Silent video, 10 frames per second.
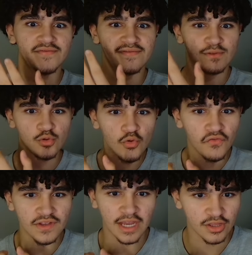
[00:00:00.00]

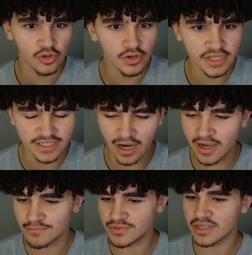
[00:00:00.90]
Luffy like 30
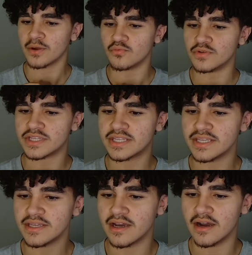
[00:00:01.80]
times. We
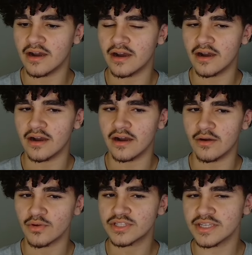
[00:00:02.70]
see
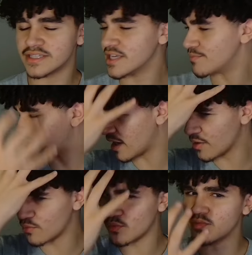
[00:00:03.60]
what's his name, the guy,
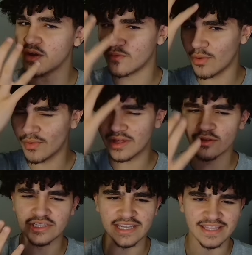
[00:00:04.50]
the one that
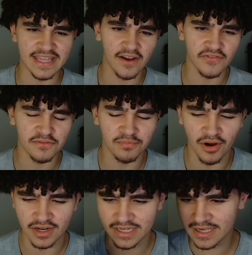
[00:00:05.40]
looks like Daft
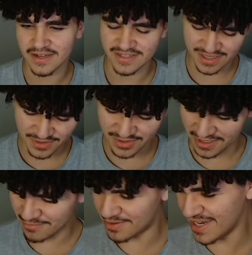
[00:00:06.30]
Punk, is that their
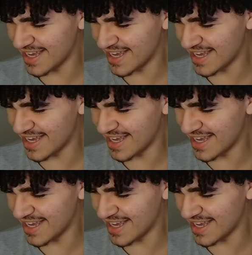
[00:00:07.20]
name?